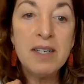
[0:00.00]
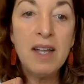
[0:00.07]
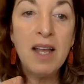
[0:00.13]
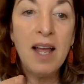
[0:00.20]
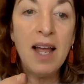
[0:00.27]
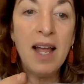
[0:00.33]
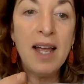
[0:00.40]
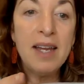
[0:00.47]

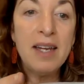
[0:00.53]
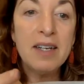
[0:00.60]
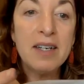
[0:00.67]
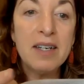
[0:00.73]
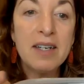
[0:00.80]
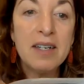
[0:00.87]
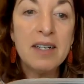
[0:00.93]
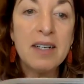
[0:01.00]
higher.
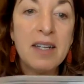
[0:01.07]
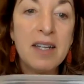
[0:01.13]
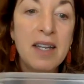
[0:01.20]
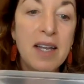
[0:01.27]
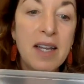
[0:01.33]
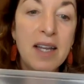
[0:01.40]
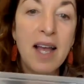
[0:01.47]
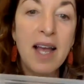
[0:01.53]

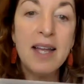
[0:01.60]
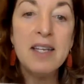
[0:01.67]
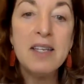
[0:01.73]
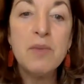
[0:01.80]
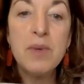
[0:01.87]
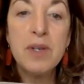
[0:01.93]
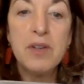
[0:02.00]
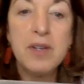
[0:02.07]
I
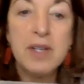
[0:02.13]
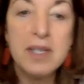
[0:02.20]
just want you to